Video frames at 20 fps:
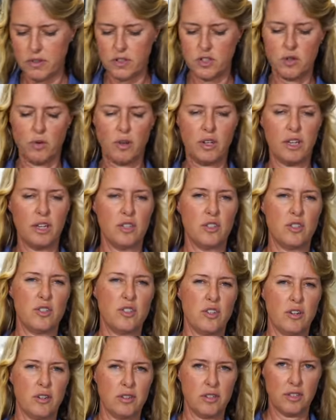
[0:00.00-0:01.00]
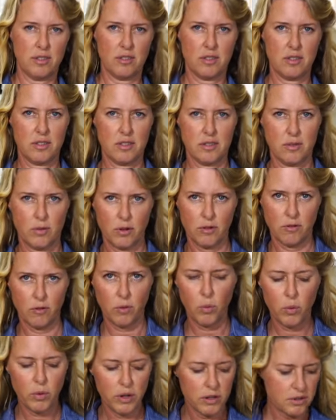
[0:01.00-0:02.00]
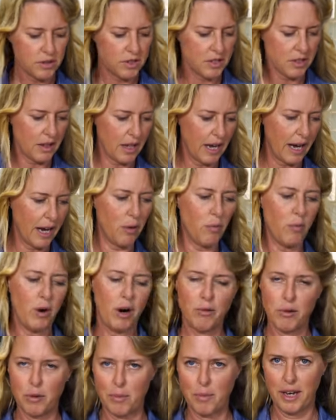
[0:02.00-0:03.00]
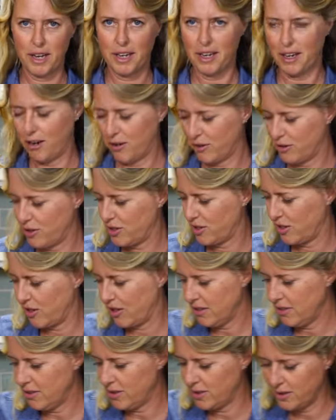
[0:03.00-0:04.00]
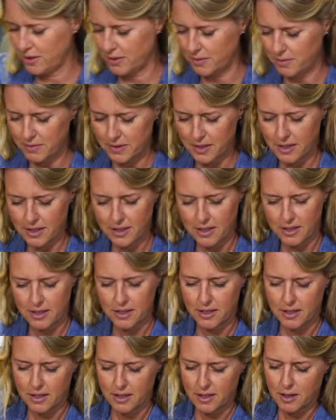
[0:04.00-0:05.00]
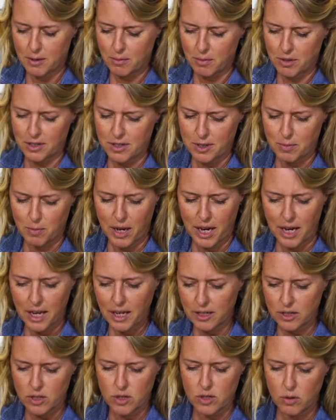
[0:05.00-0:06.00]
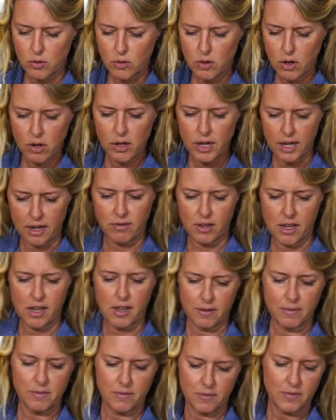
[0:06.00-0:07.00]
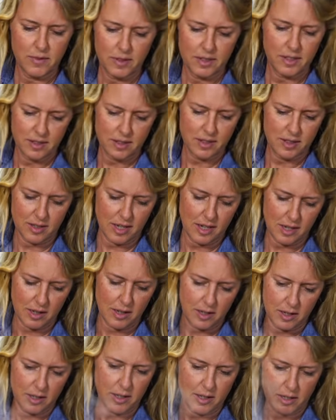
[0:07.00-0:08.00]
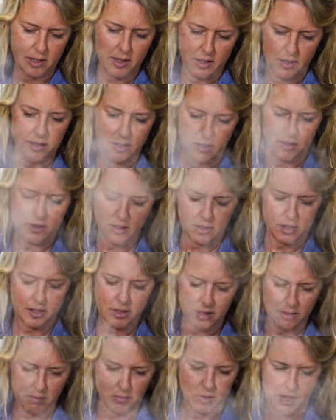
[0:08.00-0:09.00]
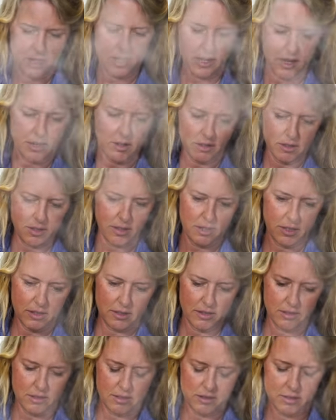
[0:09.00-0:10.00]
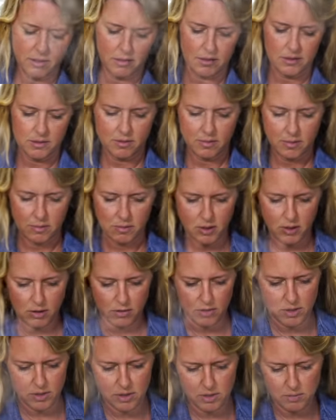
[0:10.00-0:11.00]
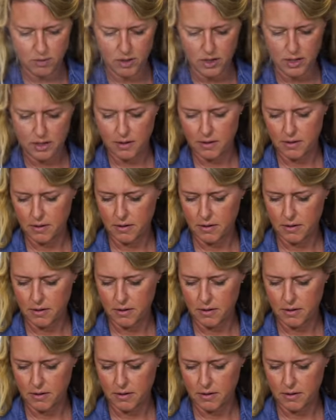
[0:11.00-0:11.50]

it so it can just start to sort of wilt that while we're making our sauce. This pan is so darn heavy. Let's see, get some of that out of there. Go this way.